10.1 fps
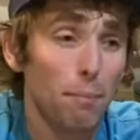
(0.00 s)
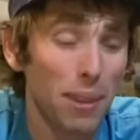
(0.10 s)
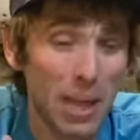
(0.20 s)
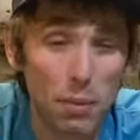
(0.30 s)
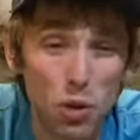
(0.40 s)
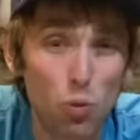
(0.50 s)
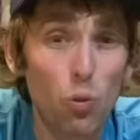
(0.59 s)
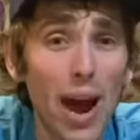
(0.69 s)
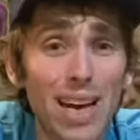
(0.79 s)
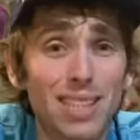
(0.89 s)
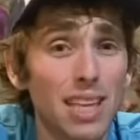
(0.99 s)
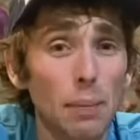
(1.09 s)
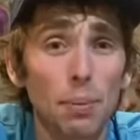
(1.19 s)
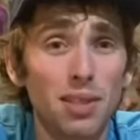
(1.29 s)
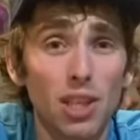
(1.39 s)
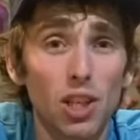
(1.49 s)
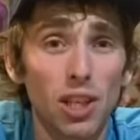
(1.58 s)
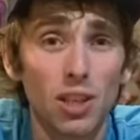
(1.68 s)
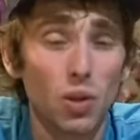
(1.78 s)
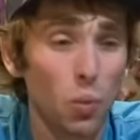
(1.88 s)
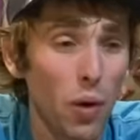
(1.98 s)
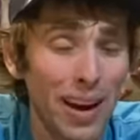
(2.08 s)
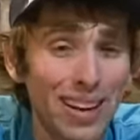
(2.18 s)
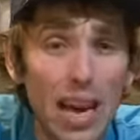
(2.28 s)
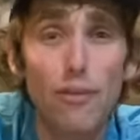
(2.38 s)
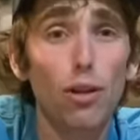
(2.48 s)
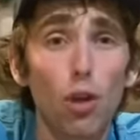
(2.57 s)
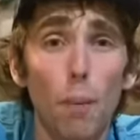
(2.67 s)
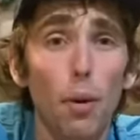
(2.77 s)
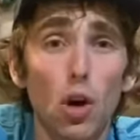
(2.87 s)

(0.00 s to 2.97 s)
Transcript: being able to rest in positions where I never thought